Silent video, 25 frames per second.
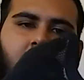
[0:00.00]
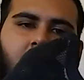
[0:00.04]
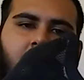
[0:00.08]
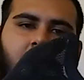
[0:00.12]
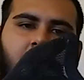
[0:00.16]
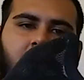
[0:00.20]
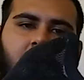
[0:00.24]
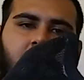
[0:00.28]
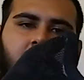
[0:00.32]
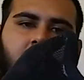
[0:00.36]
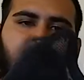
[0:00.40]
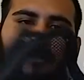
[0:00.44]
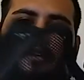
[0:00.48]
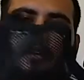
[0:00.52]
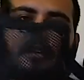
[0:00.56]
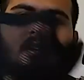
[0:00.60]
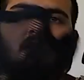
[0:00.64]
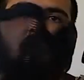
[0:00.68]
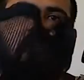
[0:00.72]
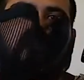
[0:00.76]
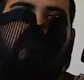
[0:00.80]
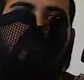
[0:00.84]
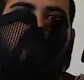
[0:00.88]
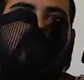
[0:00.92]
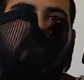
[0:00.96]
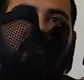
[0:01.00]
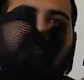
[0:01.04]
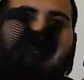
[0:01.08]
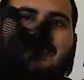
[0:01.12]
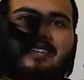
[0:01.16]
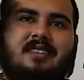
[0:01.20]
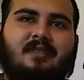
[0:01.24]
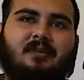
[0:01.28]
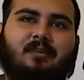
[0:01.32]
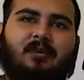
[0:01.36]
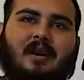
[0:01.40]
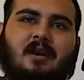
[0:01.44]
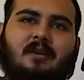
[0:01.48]
and
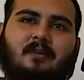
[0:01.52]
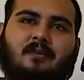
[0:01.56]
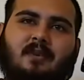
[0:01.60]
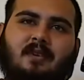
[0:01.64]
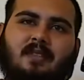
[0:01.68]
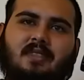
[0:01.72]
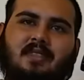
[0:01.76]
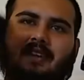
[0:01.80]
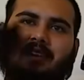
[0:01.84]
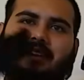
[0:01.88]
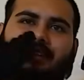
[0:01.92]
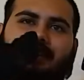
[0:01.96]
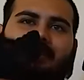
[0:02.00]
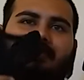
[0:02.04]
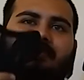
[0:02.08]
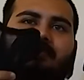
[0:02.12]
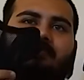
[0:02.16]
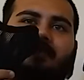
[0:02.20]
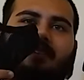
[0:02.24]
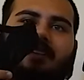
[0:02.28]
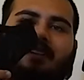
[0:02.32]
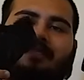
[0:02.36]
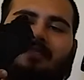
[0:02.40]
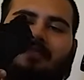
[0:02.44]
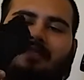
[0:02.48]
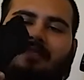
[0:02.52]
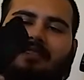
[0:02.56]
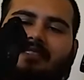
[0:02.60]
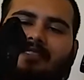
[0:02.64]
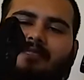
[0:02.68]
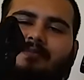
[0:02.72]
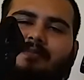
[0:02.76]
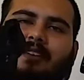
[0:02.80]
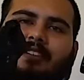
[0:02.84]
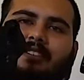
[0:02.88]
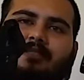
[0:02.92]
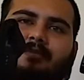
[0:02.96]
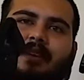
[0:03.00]
the problem with it is whenever
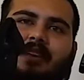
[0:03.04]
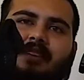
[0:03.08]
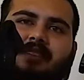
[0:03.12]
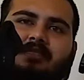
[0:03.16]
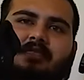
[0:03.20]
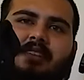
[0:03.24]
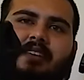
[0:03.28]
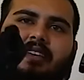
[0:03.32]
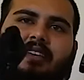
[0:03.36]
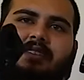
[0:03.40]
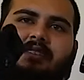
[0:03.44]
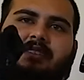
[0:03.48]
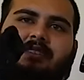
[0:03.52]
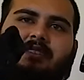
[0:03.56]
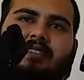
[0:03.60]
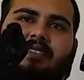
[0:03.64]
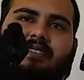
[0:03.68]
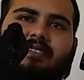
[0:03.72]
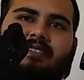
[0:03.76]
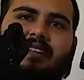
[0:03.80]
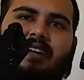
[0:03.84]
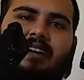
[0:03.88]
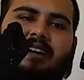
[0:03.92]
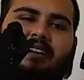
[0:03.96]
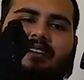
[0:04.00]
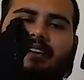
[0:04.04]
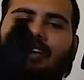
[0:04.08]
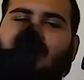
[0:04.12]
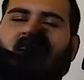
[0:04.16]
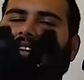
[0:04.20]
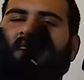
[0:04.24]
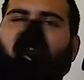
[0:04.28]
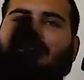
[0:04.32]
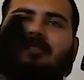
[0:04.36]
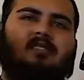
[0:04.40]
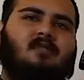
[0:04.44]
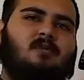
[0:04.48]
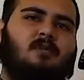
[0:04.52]
this mesh mask hits the stock,
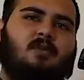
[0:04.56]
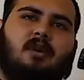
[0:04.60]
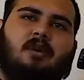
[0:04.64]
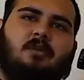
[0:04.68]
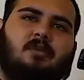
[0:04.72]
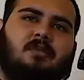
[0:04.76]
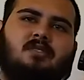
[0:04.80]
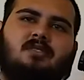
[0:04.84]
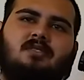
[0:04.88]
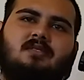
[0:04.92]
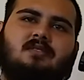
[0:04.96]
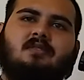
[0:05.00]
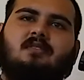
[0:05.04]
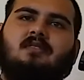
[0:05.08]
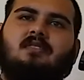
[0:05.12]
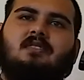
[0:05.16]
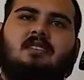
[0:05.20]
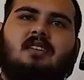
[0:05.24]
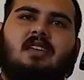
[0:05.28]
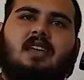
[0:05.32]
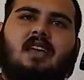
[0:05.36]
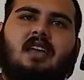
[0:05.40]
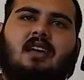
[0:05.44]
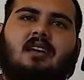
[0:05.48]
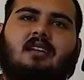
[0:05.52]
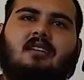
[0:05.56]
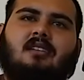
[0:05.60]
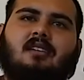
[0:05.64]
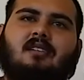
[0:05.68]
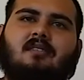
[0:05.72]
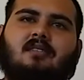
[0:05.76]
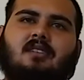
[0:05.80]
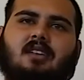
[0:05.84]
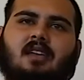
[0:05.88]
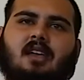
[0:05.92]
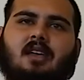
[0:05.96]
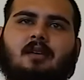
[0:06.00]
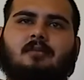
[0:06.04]
you pretty much can't
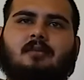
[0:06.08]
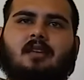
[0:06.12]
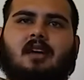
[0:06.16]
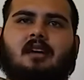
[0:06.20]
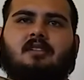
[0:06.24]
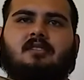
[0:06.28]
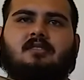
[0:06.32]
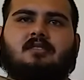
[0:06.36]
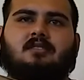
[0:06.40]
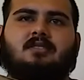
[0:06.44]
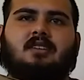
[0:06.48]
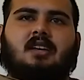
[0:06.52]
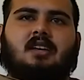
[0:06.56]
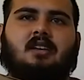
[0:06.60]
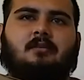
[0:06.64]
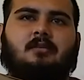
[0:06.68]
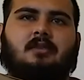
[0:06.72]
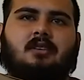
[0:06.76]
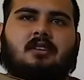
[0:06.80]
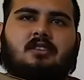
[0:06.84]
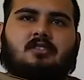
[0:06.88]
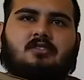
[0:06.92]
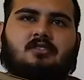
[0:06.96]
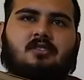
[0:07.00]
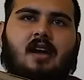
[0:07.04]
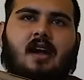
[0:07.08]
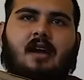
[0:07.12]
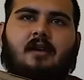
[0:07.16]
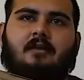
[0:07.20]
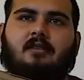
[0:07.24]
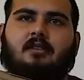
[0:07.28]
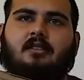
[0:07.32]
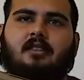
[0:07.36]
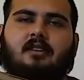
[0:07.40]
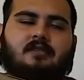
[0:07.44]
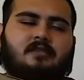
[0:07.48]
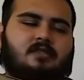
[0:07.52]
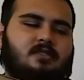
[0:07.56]
even aim down your sight because your eye
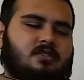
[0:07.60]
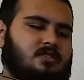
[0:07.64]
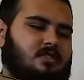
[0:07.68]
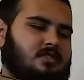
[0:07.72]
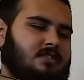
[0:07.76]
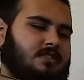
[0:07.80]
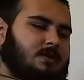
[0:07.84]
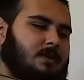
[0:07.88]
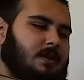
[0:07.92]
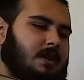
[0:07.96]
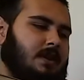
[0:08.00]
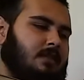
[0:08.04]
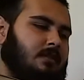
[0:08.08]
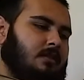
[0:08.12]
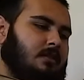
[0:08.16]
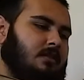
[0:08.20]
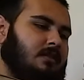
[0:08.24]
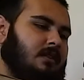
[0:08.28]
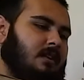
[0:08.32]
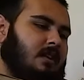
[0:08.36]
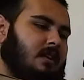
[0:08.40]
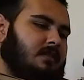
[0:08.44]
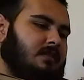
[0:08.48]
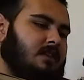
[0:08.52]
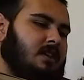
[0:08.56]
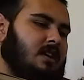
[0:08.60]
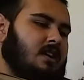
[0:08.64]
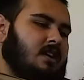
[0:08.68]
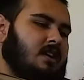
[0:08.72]
relief is just way thrown off.